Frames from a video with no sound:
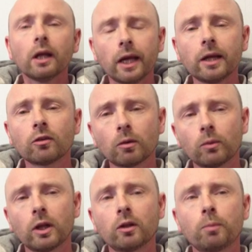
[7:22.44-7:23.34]
Yeah,
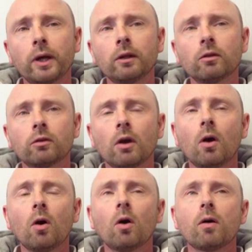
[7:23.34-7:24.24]
sometimes it depends.
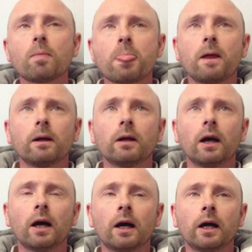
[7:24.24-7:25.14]

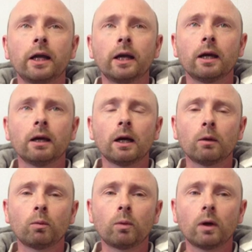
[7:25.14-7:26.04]
I
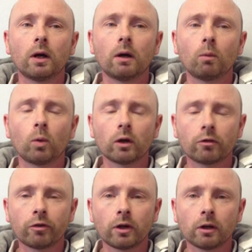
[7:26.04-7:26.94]
work
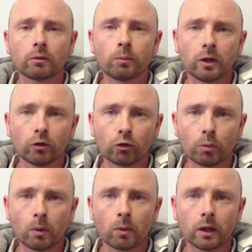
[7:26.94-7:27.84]
for a major
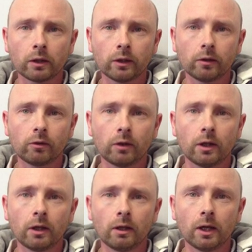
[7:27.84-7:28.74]
supermarket
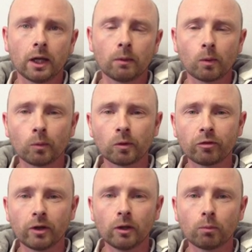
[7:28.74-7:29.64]
and I'm on my
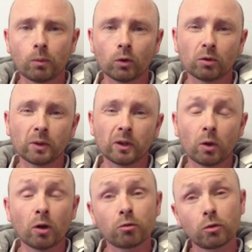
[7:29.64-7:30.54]
feet possibly
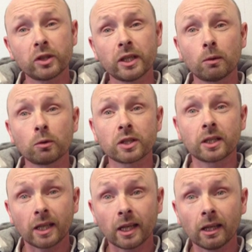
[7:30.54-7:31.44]
12, 14 hours a
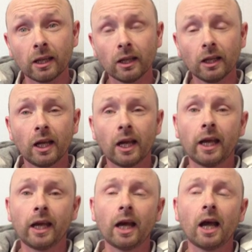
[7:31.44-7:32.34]
day.
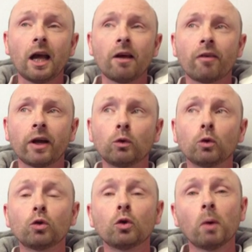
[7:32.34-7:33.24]
If I do
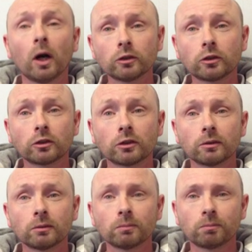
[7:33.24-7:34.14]
too much,
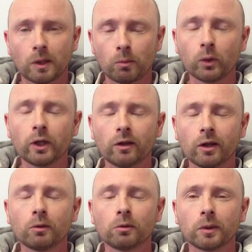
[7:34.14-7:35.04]
my body
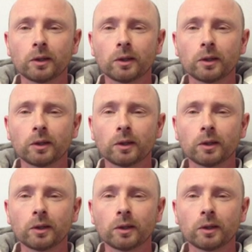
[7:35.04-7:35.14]
tells me.